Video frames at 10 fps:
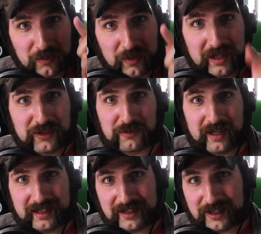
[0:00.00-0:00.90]
when it's
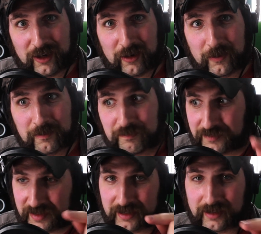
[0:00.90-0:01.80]
ready to go,
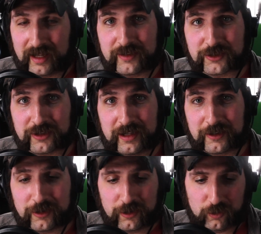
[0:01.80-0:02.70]
it'll have a
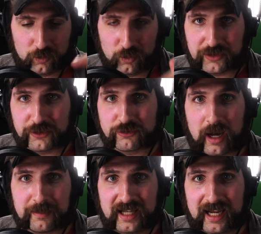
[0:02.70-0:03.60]
trailer with the
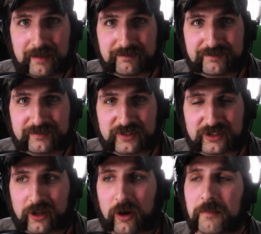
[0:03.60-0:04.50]
drop date.
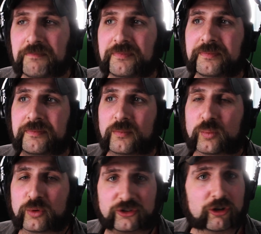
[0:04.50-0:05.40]
So
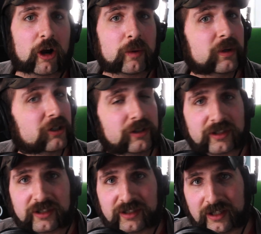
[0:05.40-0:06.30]
we're sorry we
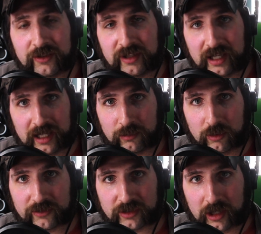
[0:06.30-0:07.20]
couldn't continue the
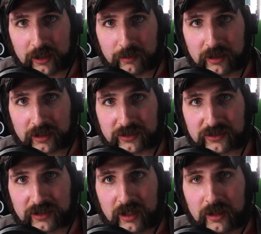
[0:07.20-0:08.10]
Animorphs
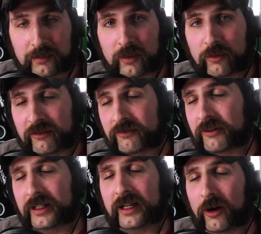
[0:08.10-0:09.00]
audiobooks, but we
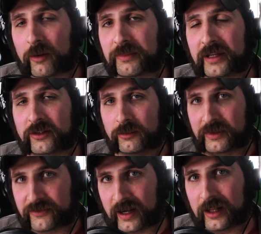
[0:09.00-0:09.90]
really hope that you'll
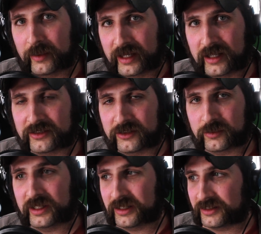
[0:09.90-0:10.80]
be following us
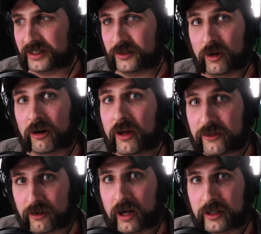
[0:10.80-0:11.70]
as we continue our
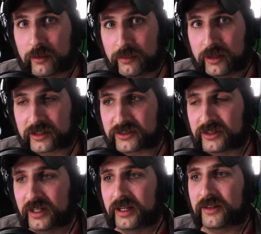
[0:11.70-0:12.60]
other
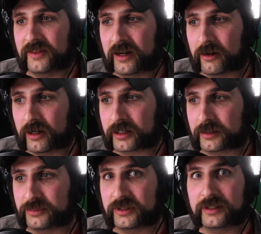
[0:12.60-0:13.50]
audiobooks that are
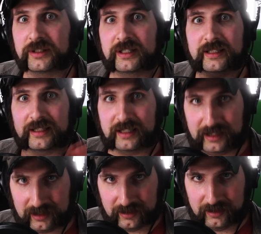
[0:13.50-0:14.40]

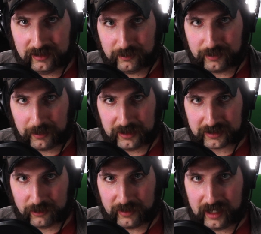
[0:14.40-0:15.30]
completely
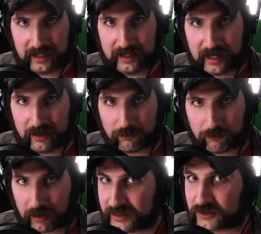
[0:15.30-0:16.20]
public domain
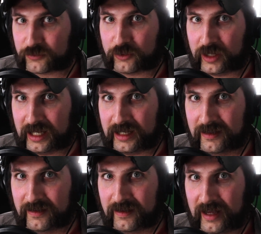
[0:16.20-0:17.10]
and rights-free,
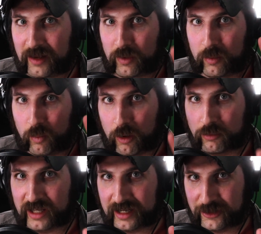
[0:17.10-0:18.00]
and we
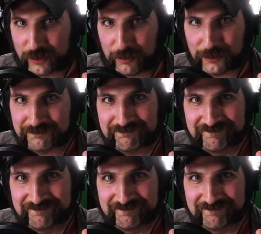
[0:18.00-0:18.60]
won't get in trouble.